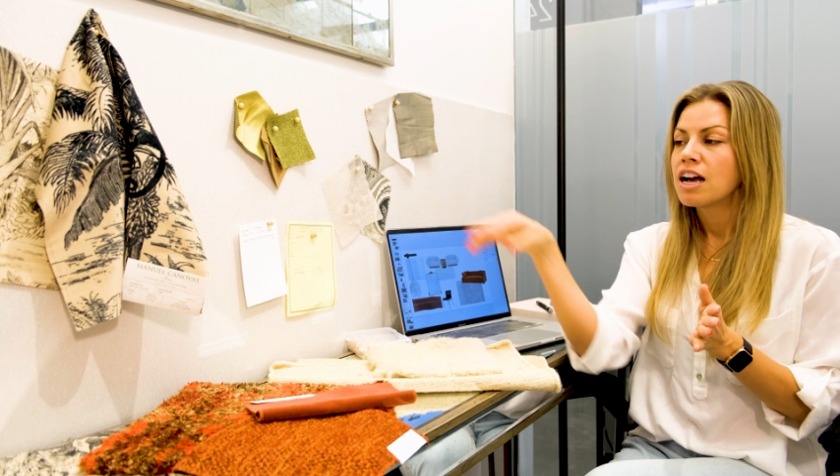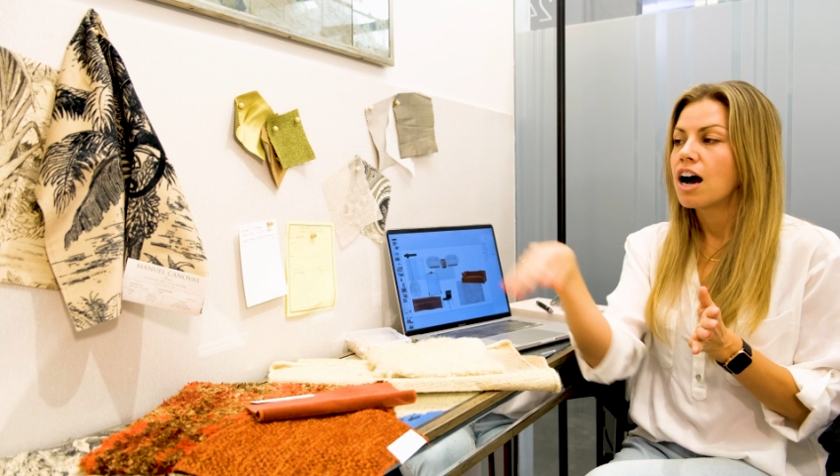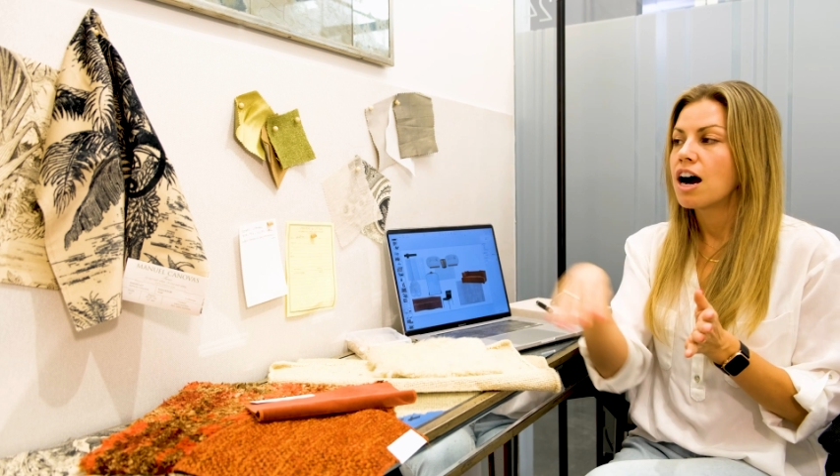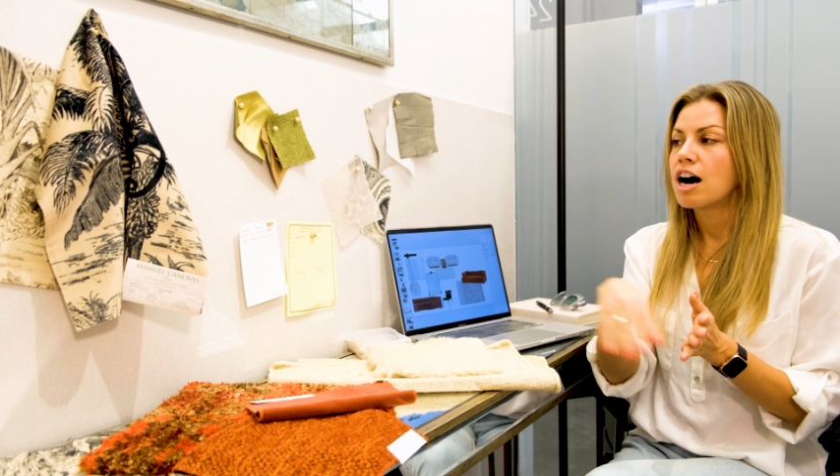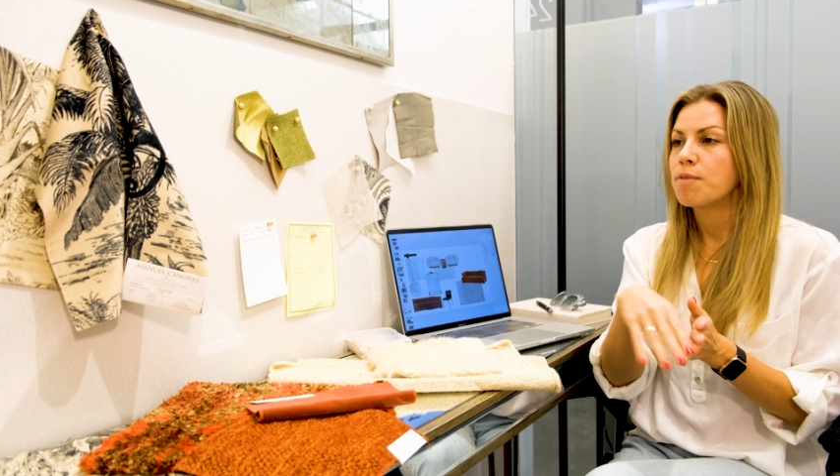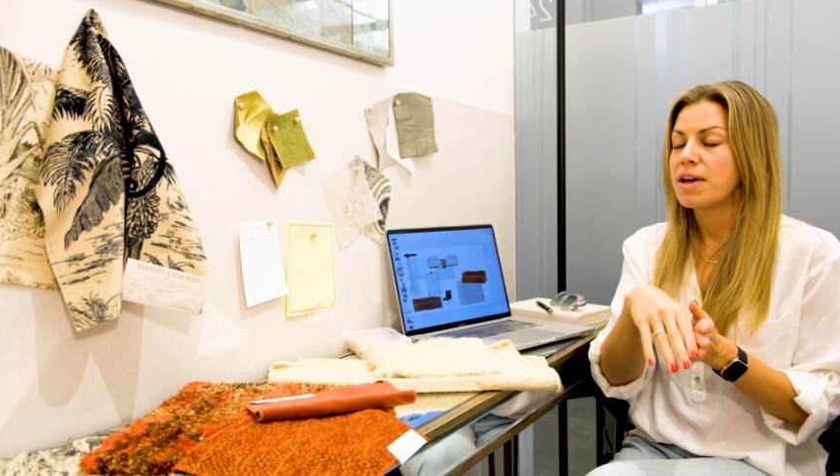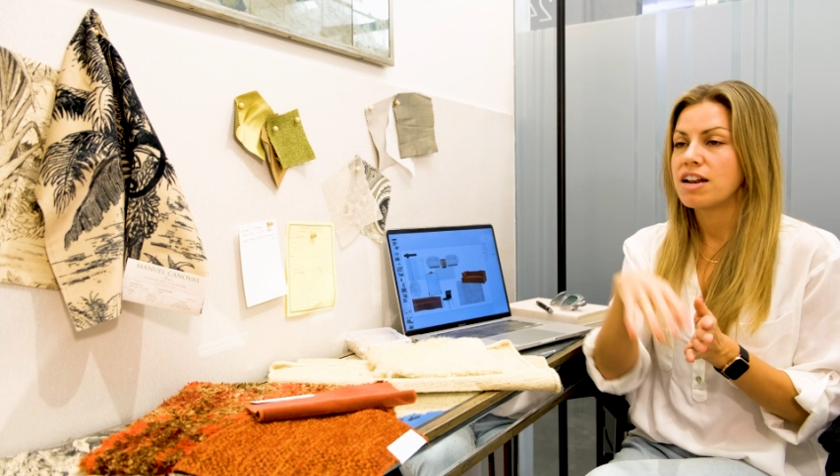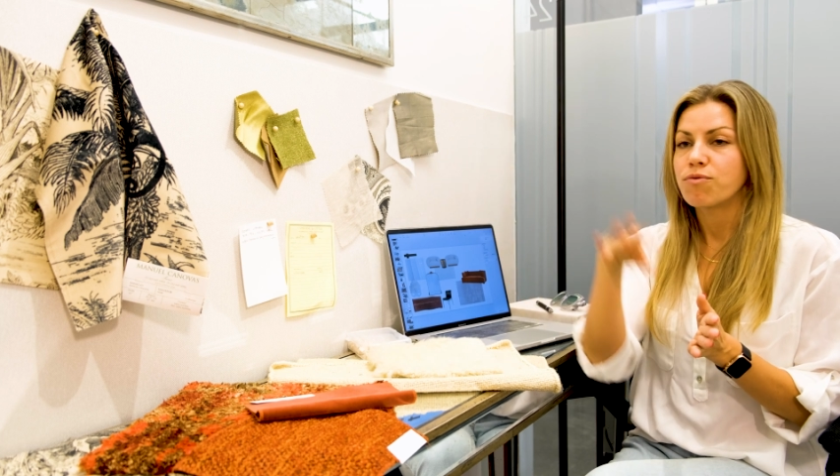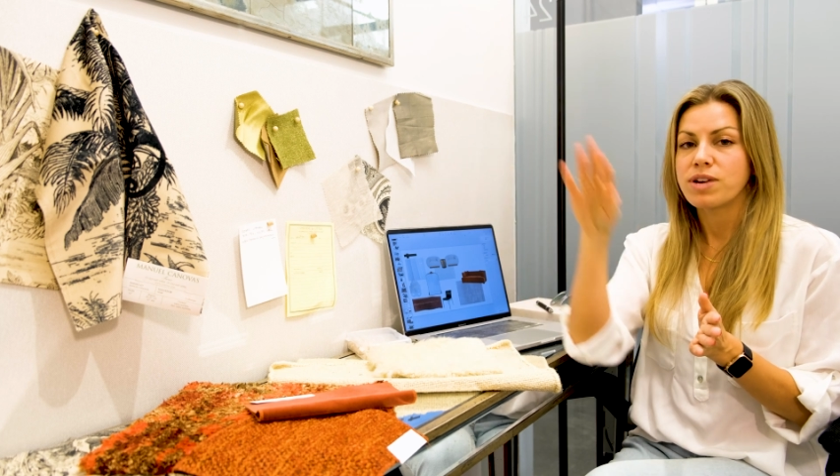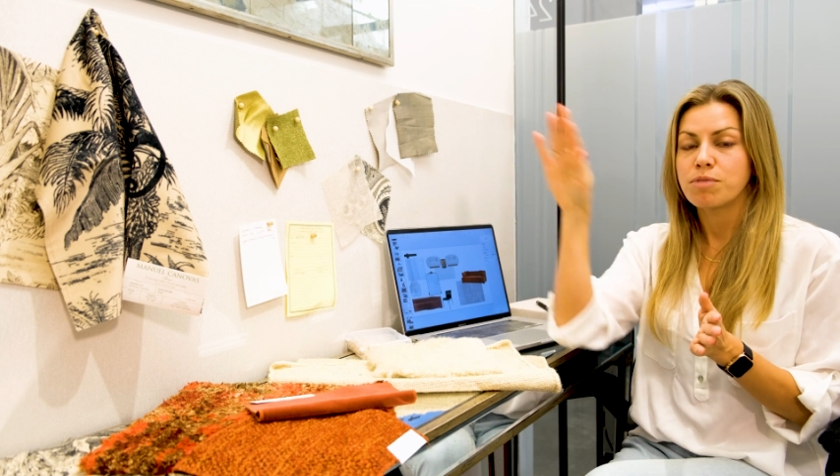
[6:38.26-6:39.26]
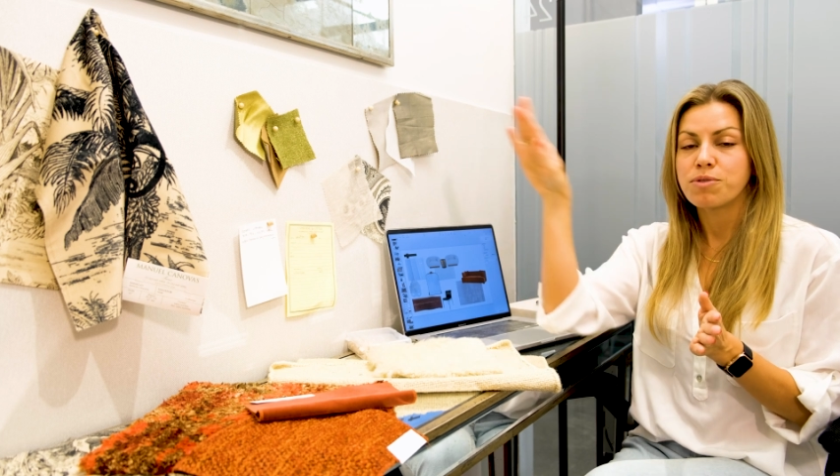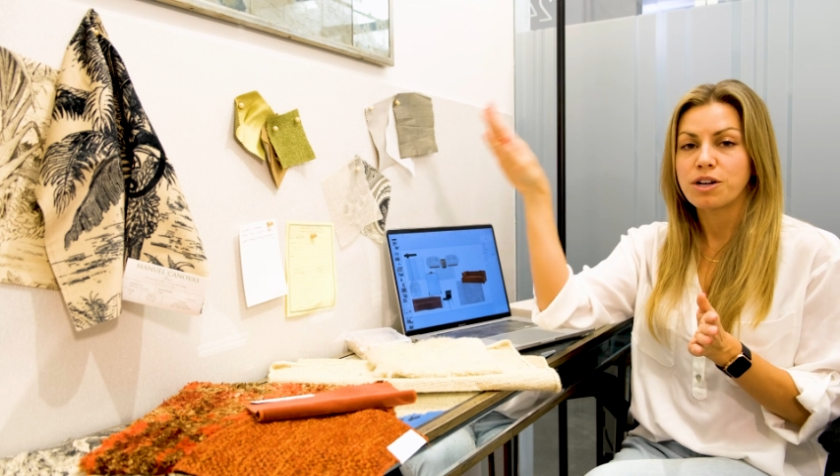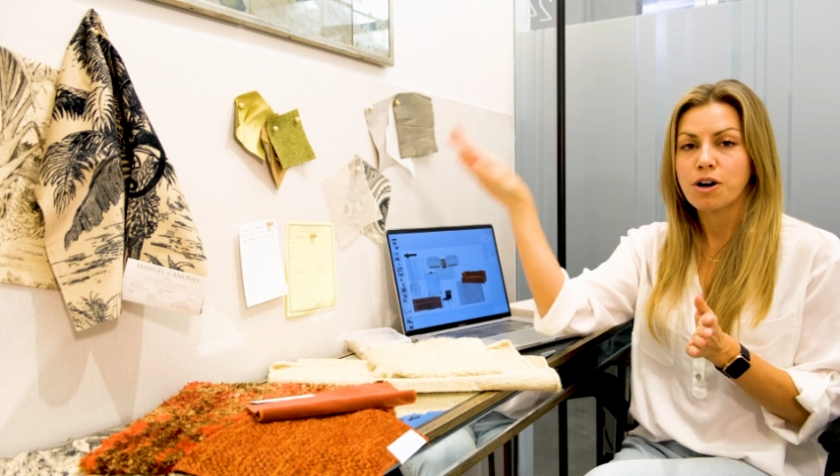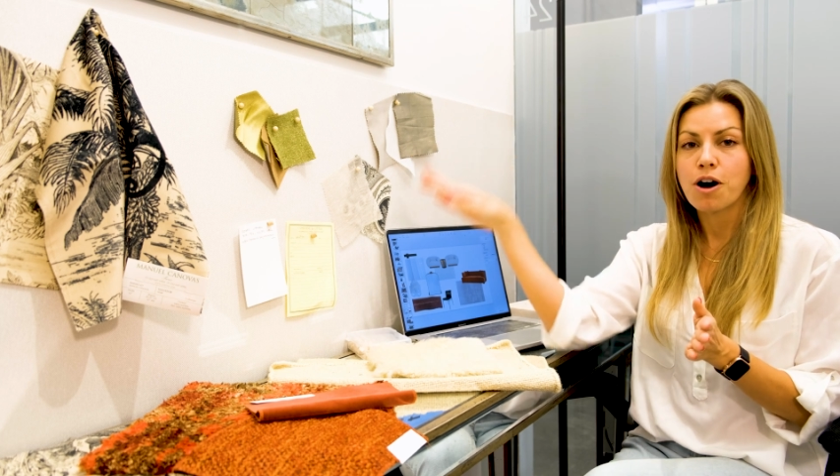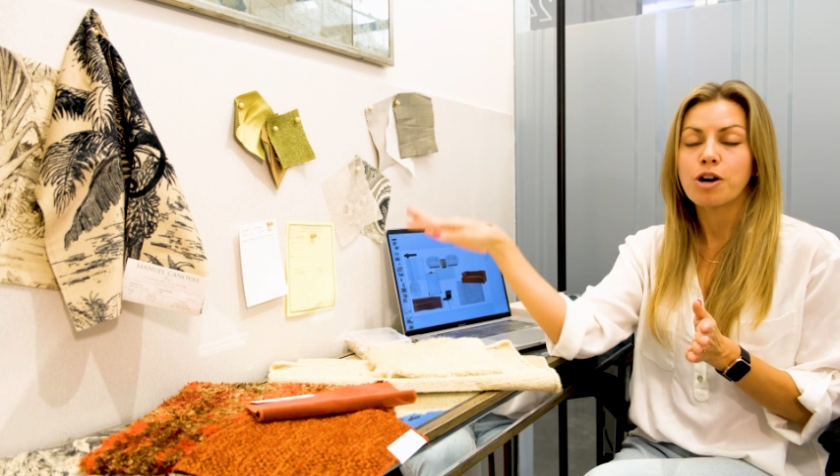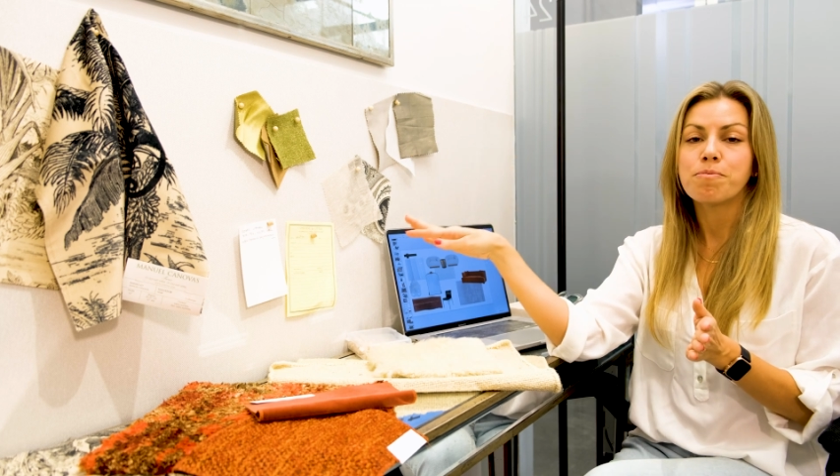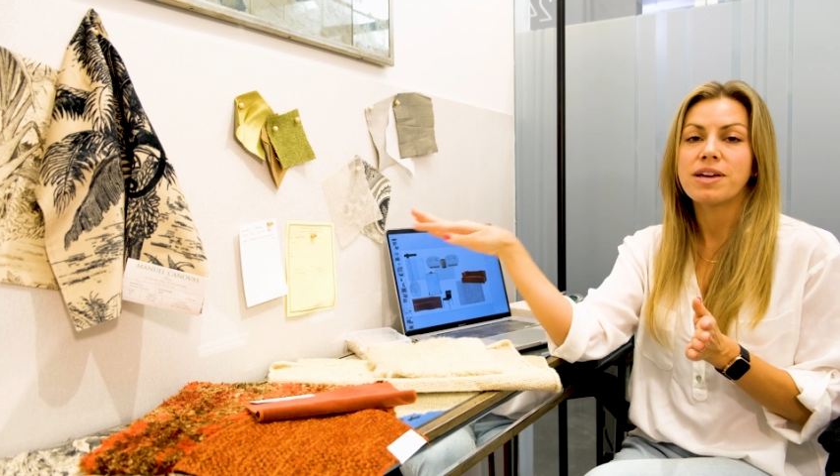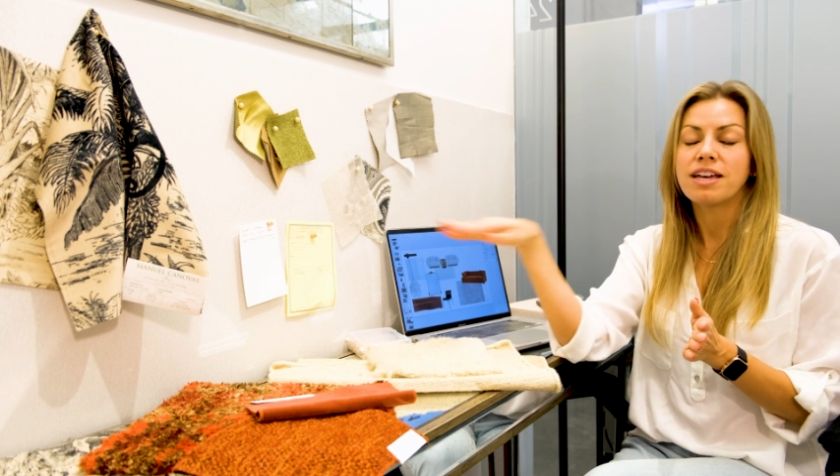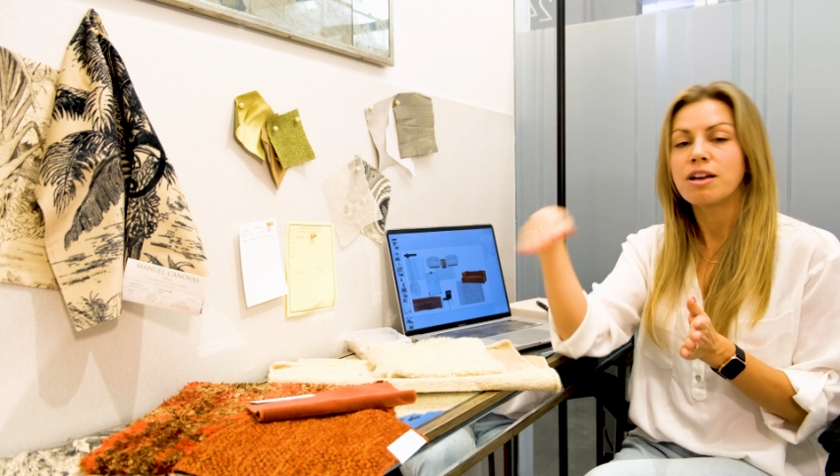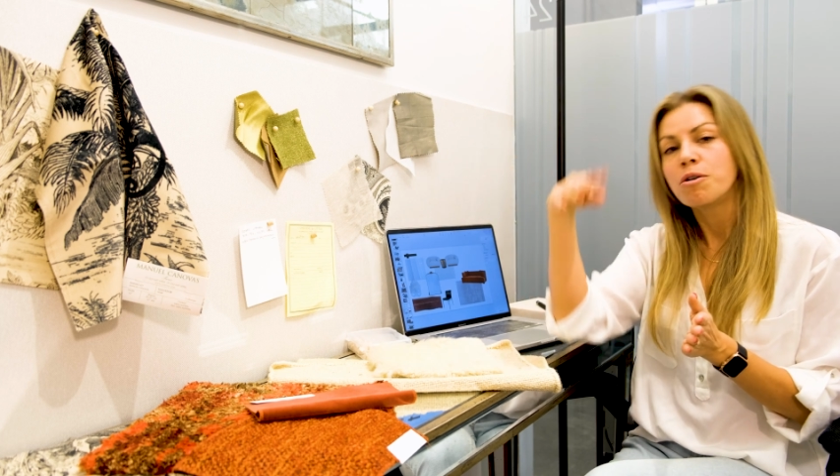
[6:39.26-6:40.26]
And if we had put a
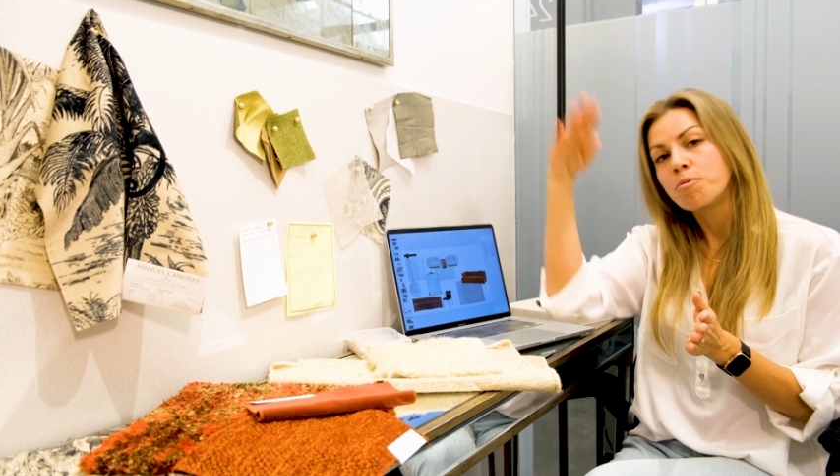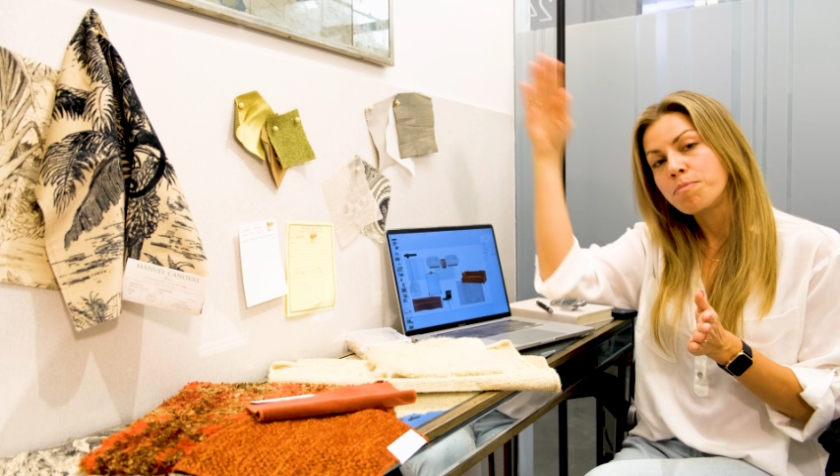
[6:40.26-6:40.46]
carpet